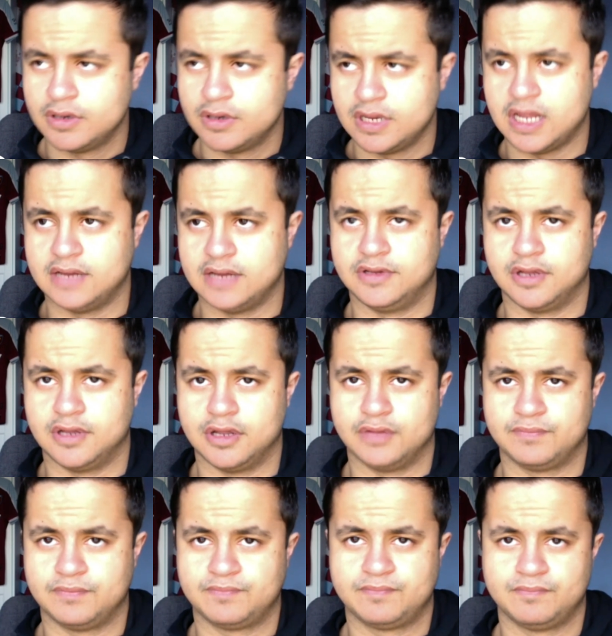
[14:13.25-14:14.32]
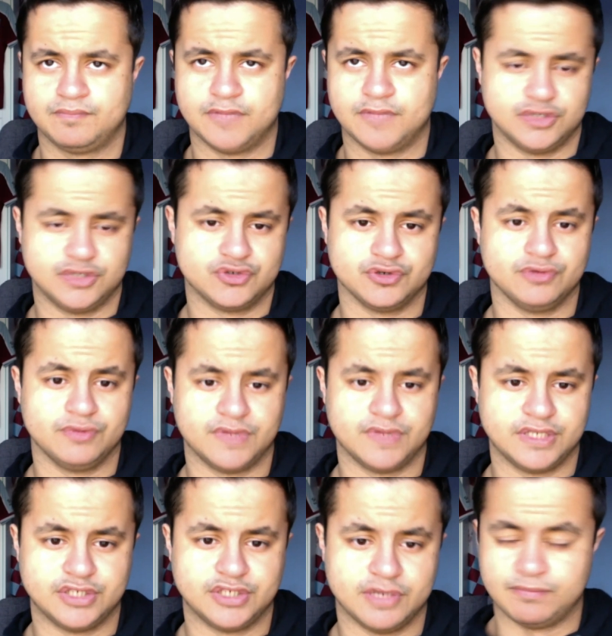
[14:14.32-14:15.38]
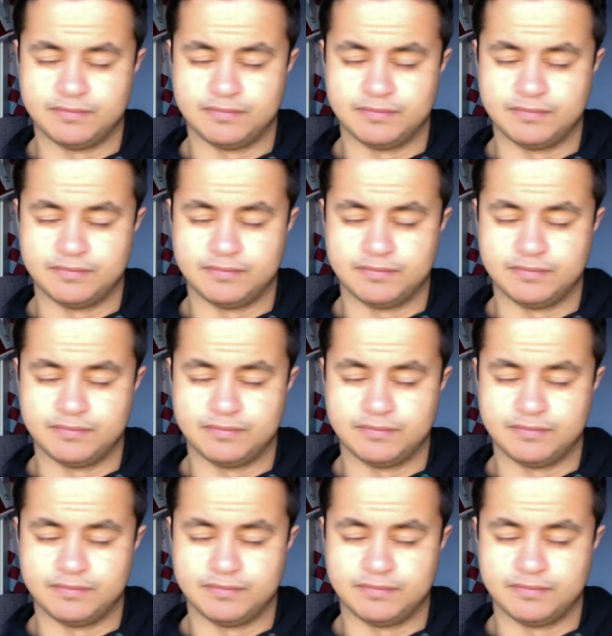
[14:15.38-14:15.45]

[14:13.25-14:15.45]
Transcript: and they drew with each other.